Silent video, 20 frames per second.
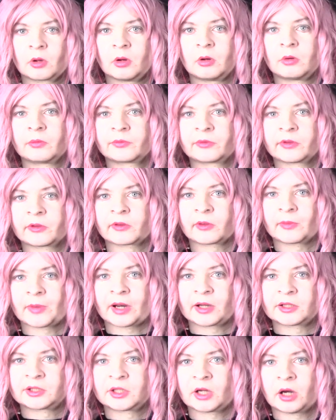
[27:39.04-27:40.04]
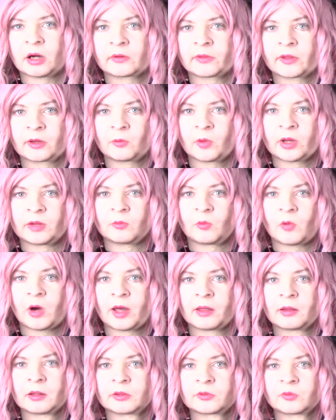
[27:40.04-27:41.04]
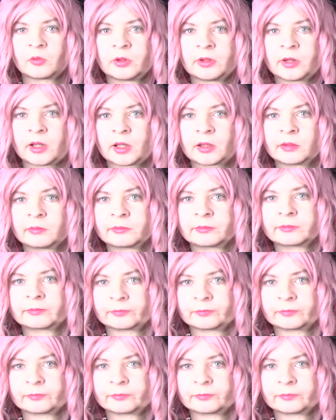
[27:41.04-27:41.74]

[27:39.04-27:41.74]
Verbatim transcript: Oh, is this about a dog that went wild one day?